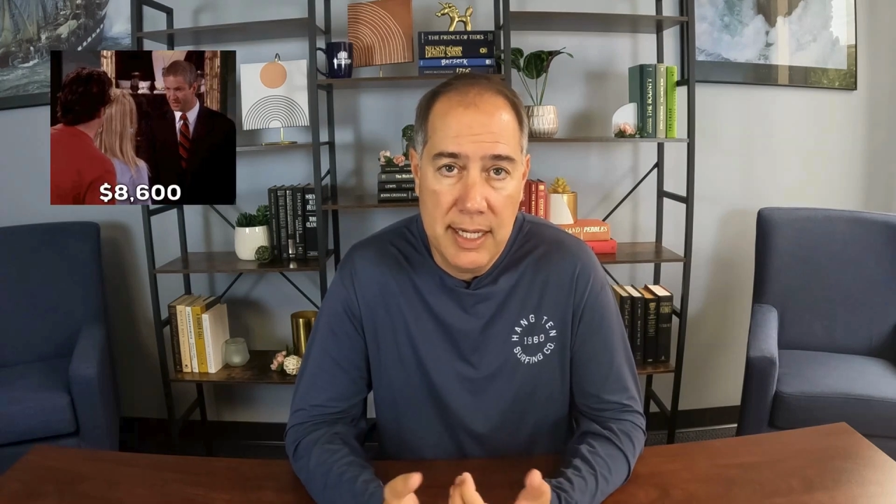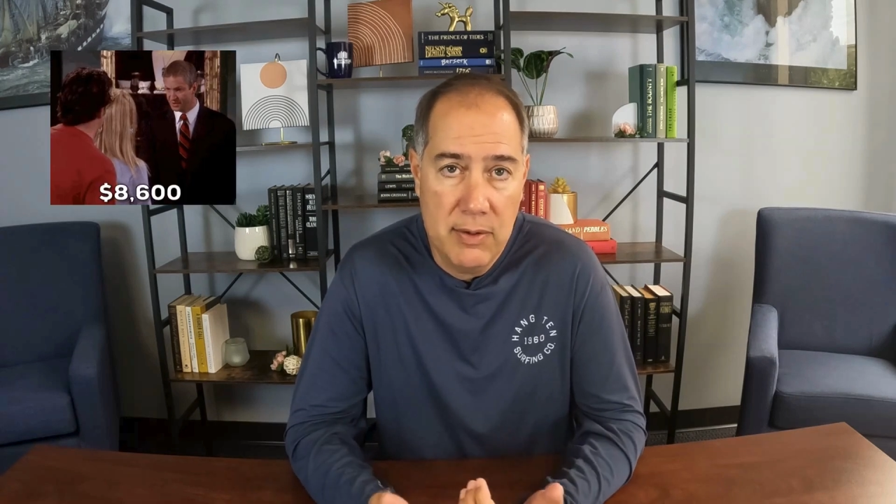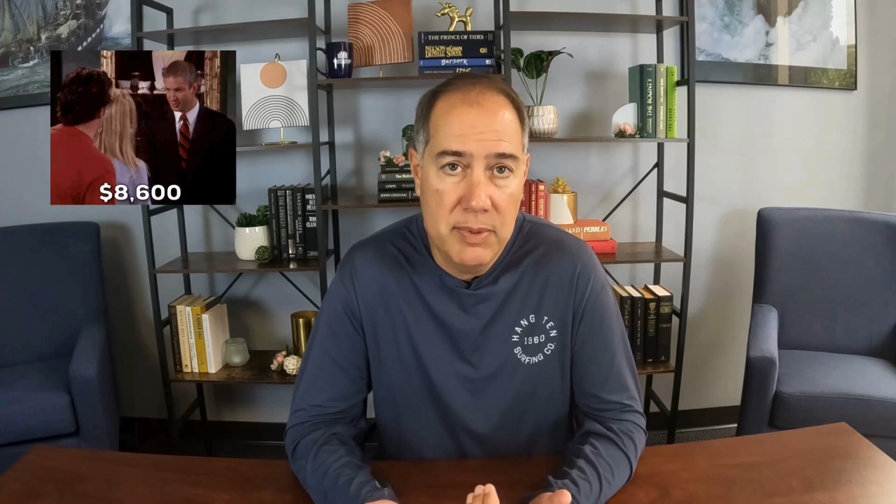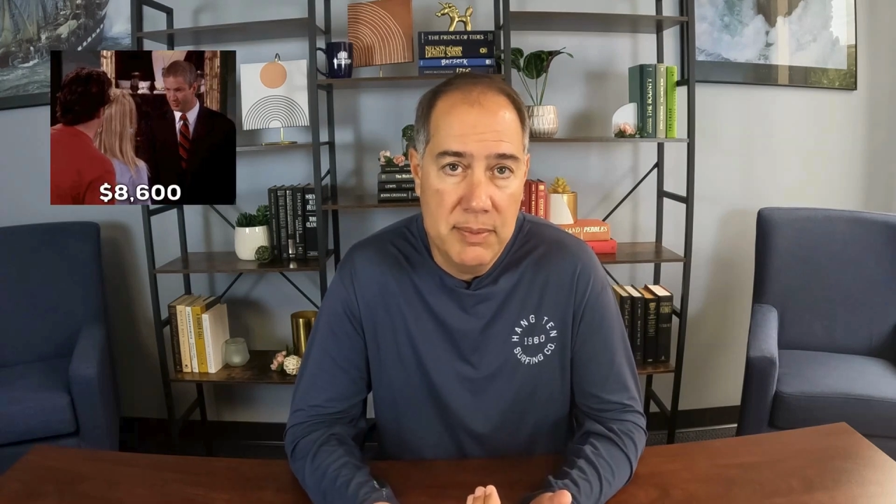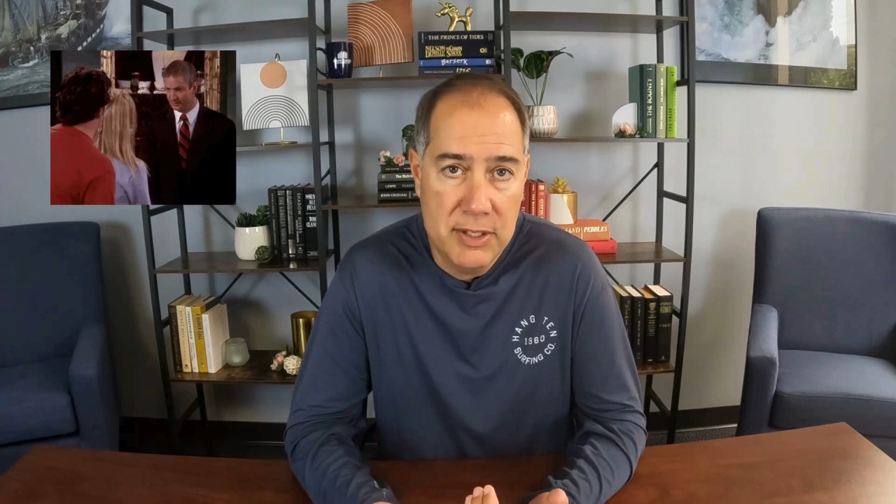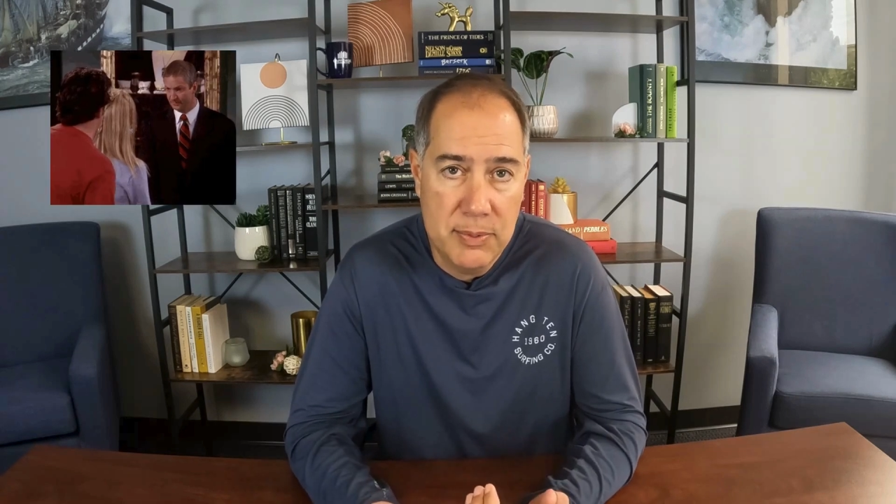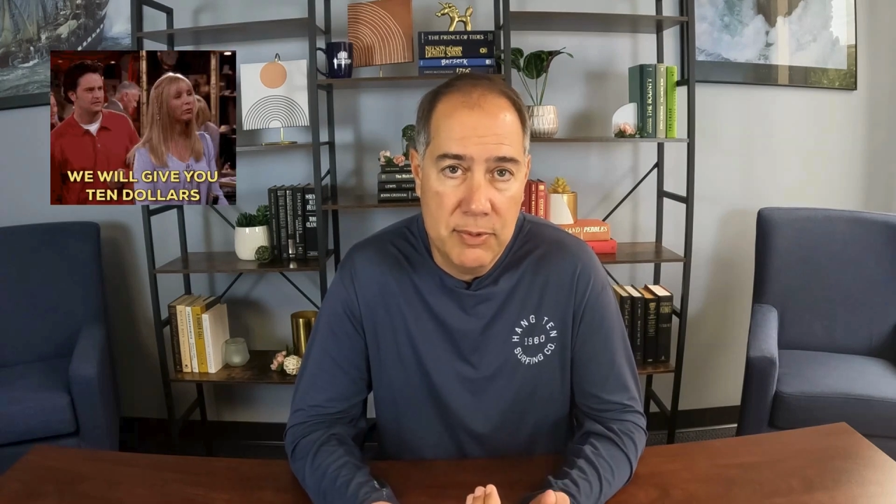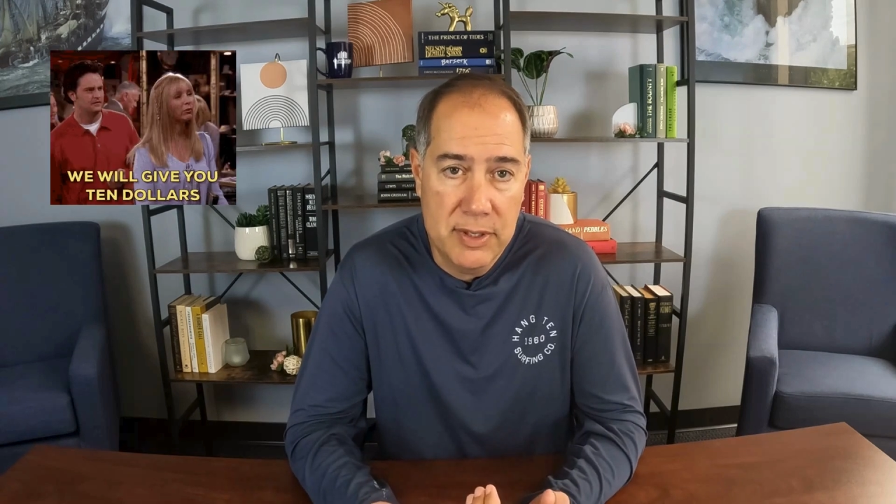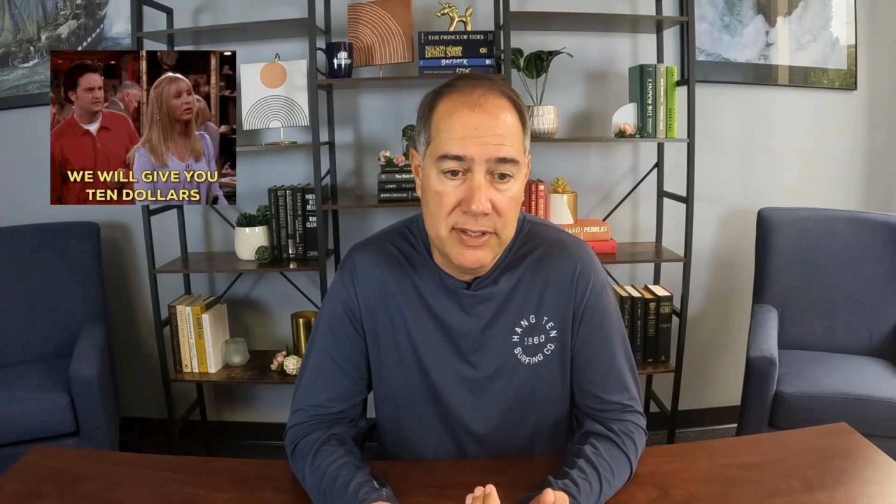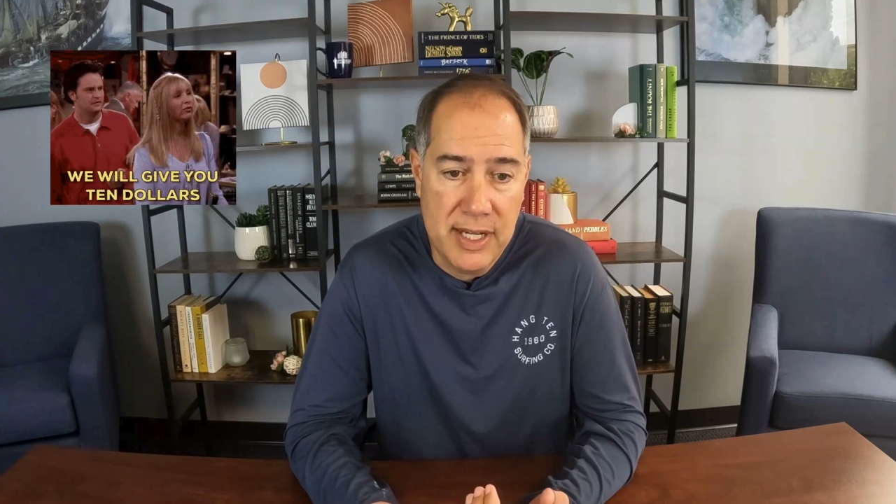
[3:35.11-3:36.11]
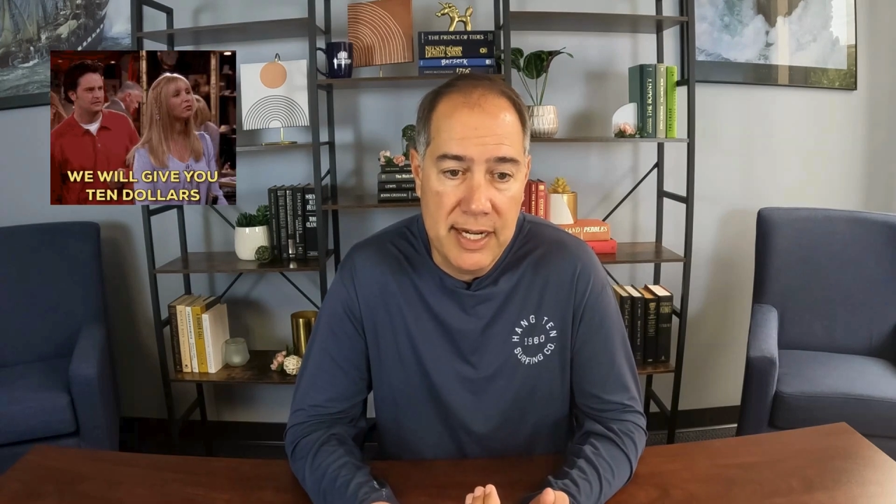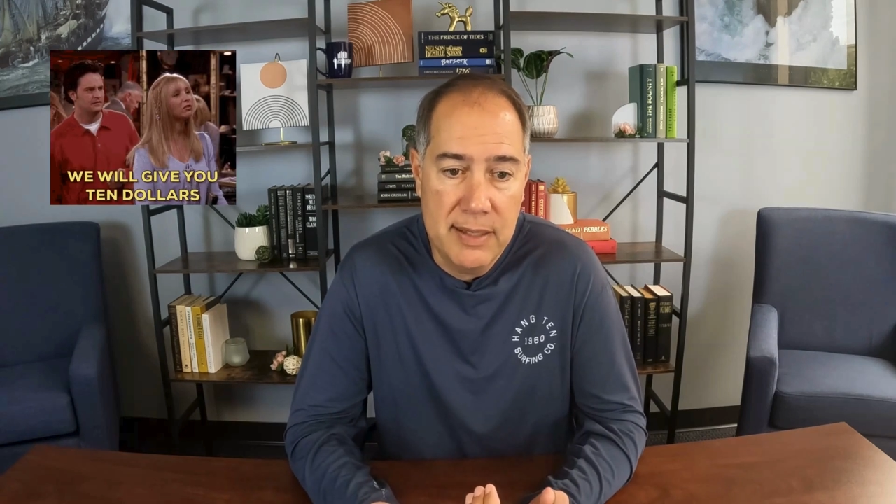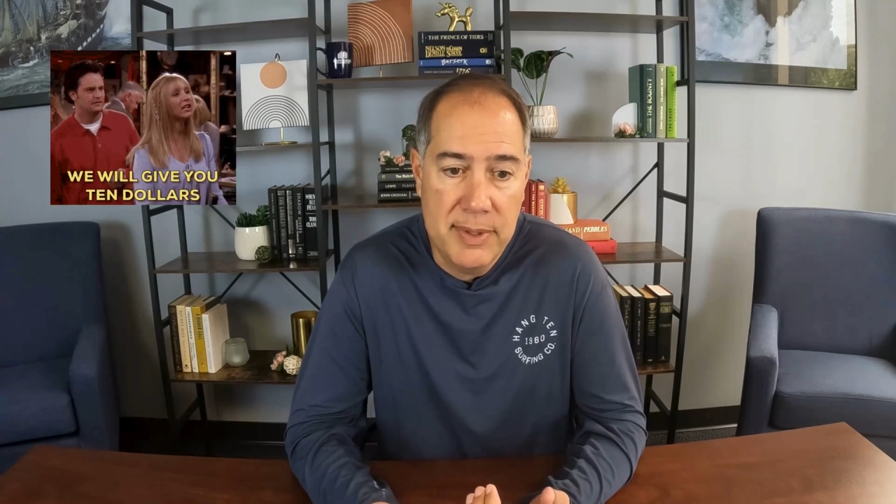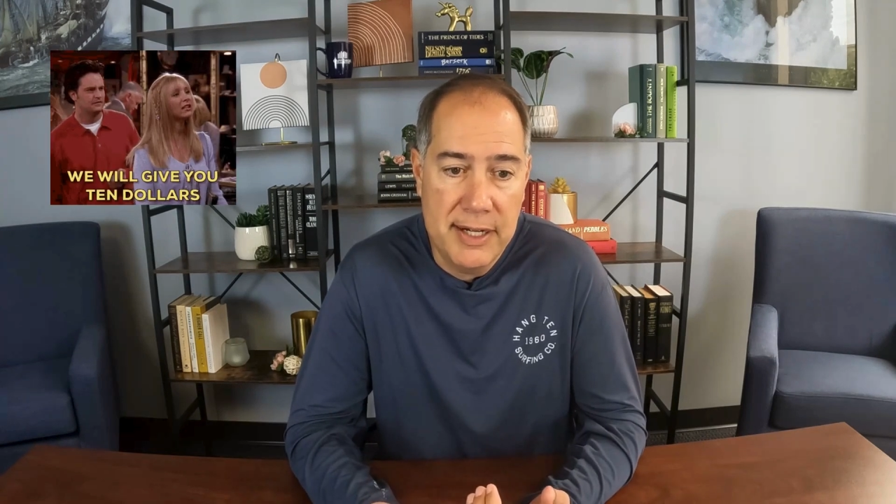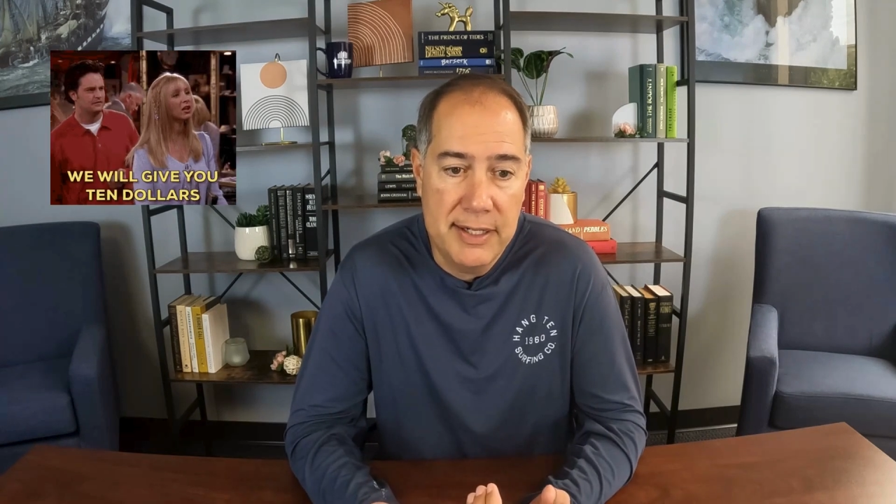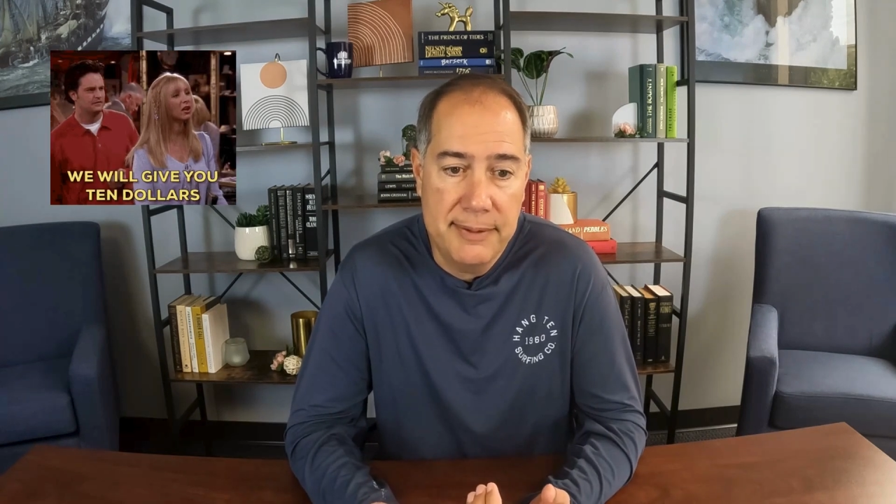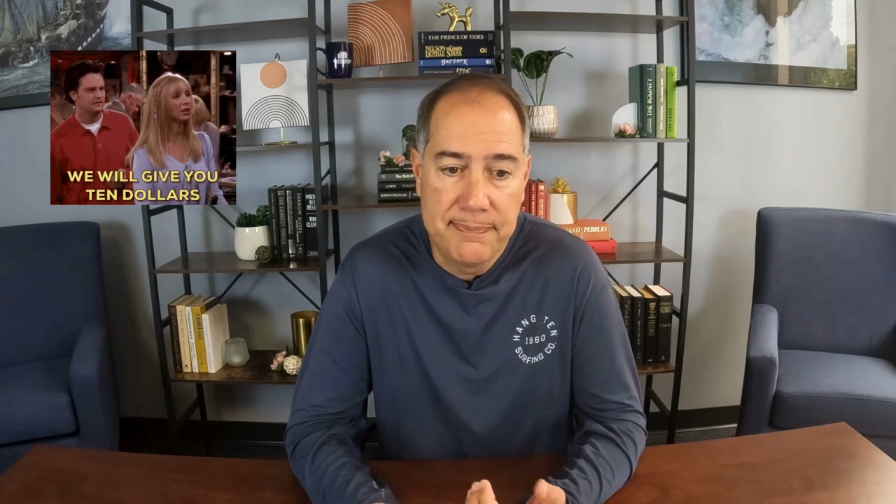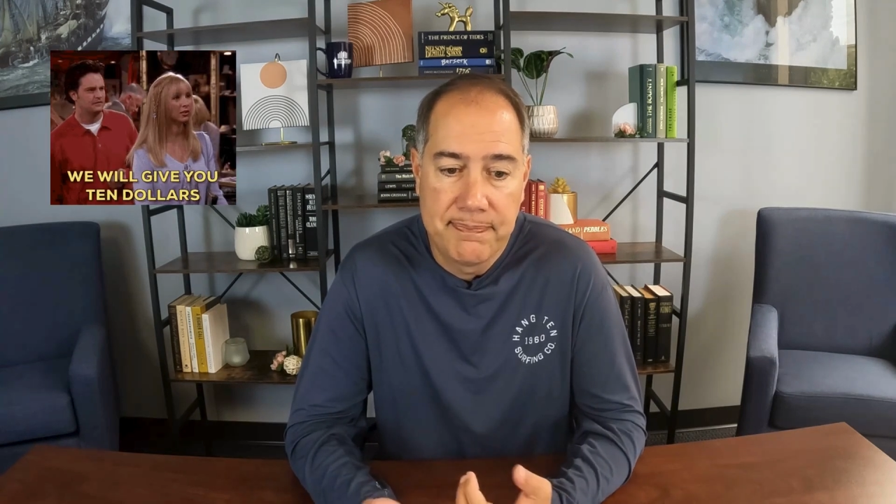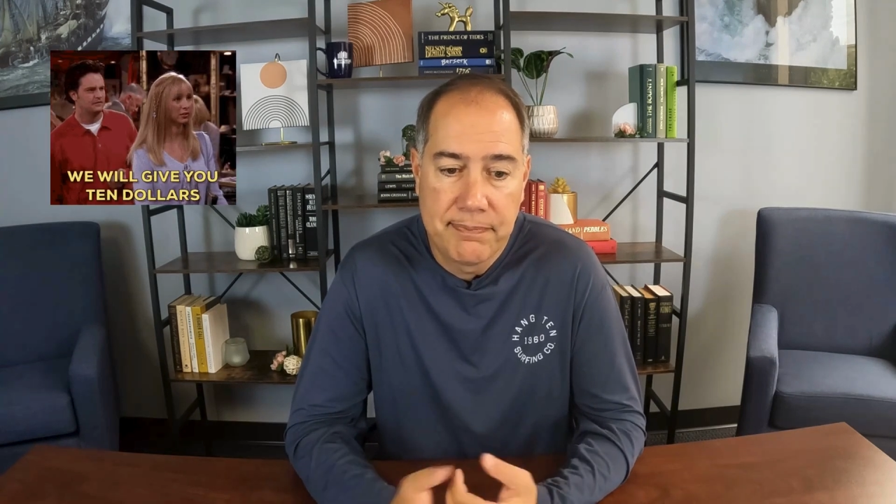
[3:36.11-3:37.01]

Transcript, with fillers: I would be much more excited about it.